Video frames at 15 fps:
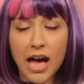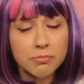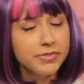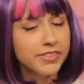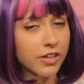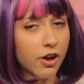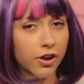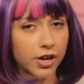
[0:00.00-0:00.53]
I'm
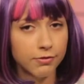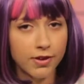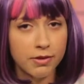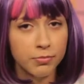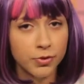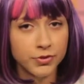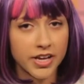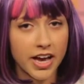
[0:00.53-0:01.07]
sorry,
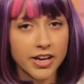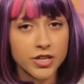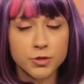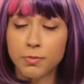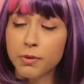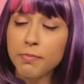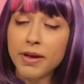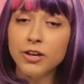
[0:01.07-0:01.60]
Rainbow Dash,
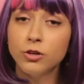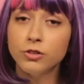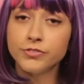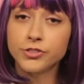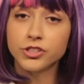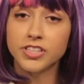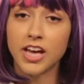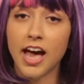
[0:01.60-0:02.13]
but my
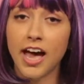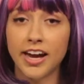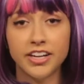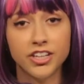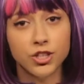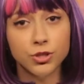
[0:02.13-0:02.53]
hooves are tied.